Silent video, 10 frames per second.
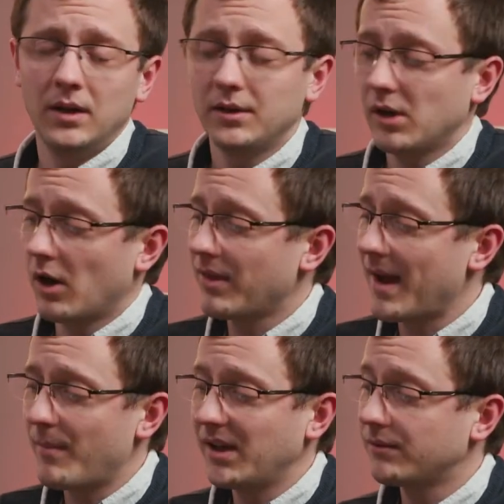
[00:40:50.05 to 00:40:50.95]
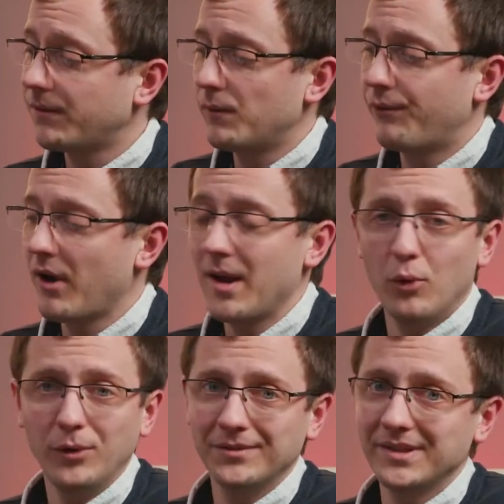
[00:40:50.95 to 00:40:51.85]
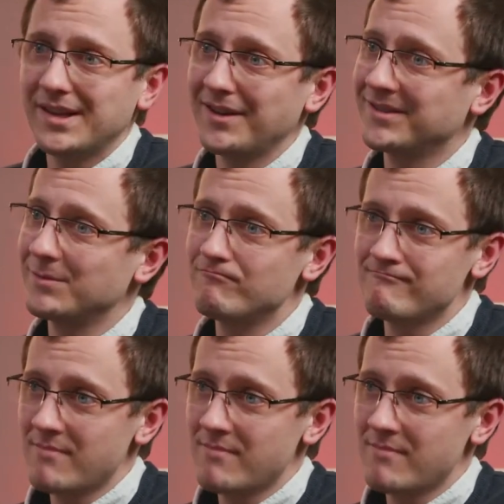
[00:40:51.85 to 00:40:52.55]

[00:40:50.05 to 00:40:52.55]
You know, that makes full frame all of a sudden